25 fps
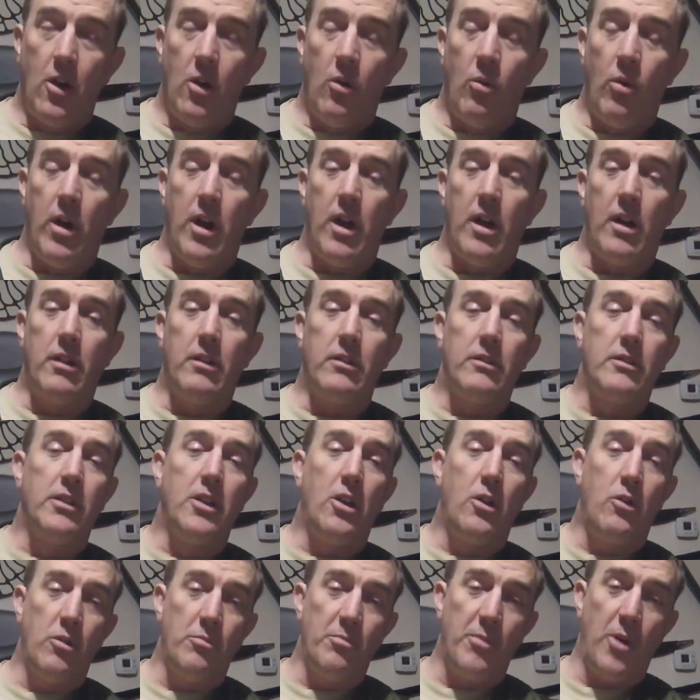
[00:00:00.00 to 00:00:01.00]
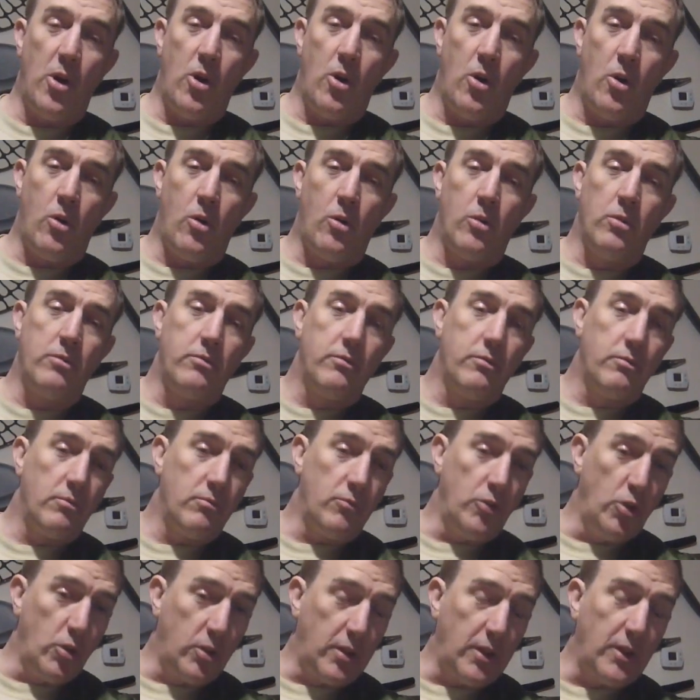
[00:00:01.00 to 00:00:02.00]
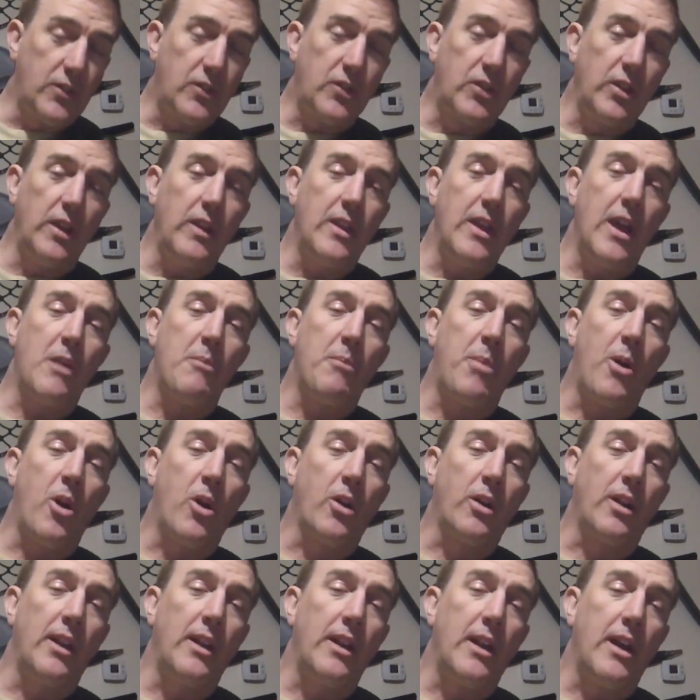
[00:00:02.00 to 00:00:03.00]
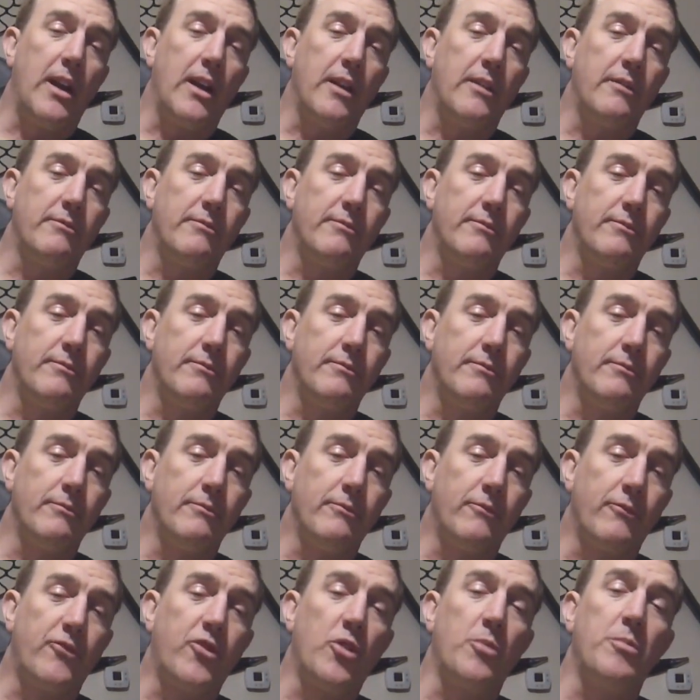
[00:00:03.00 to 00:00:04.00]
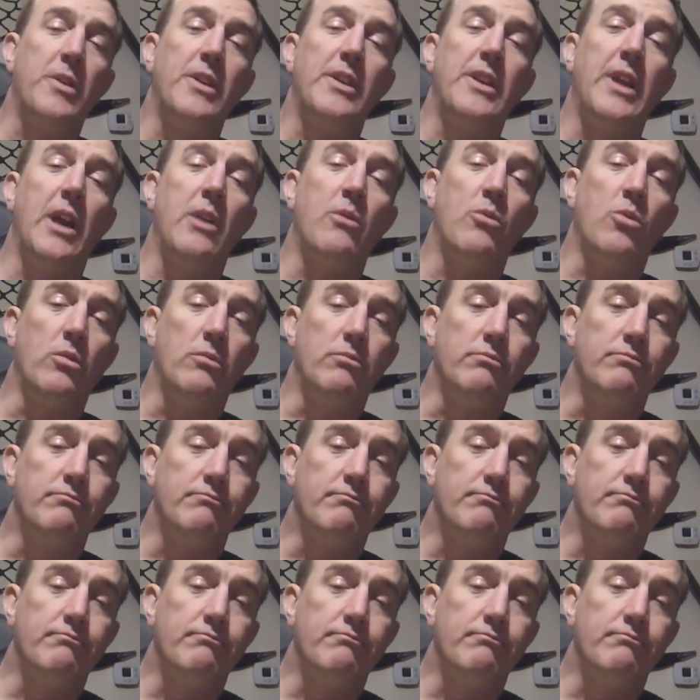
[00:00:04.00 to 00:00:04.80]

Well, lo and behold, you can see that parking lot from the day room.